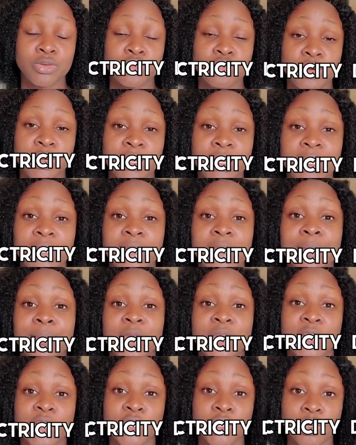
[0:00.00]
drawing and a
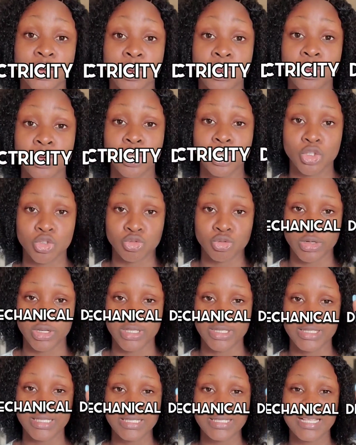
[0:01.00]
mechanical drawing.
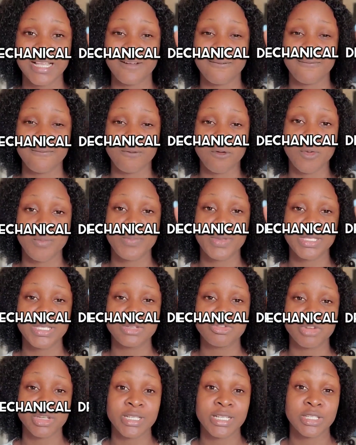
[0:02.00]
These are four basic
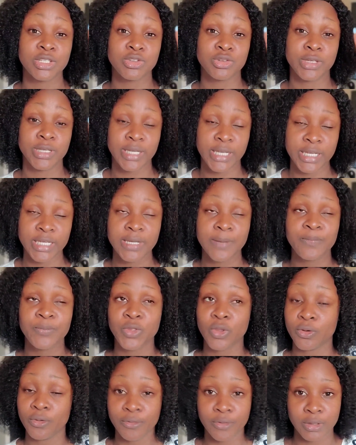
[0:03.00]
drawings that you need,
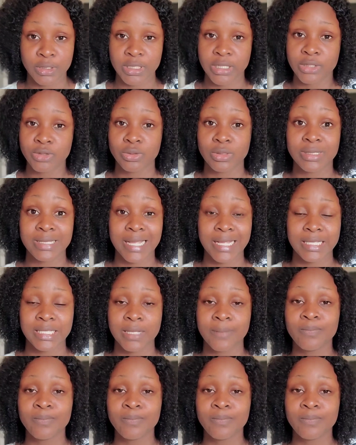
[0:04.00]
obviously, to start.